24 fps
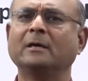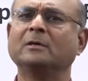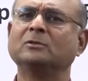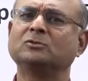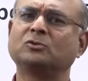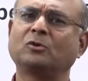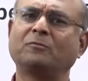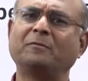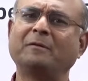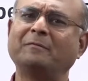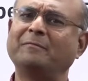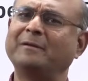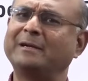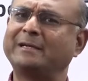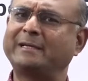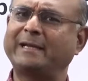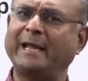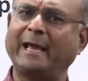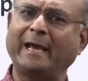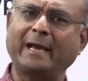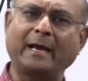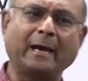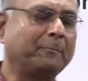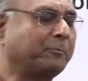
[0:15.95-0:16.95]
So we will
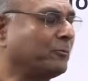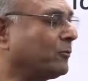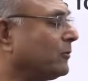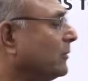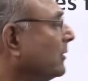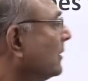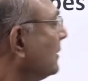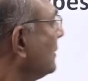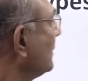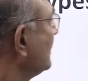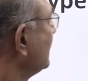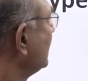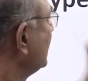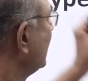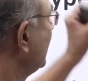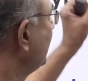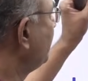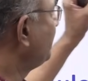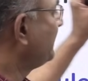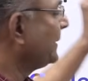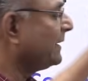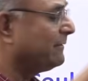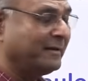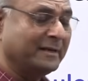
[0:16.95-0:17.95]
take up the
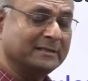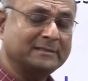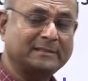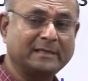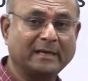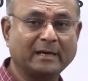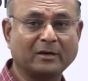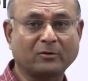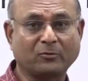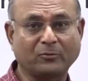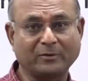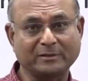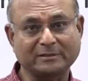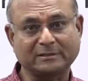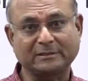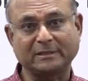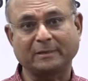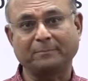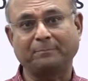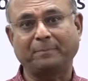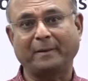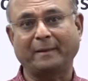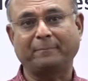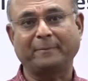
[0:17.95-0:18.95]
previous year
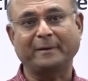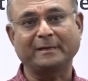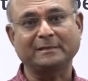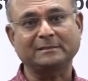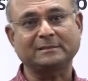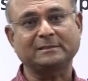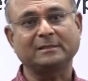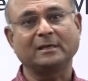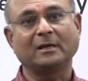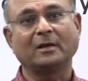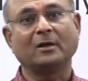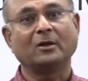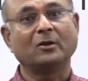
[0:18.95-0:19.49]
question papers,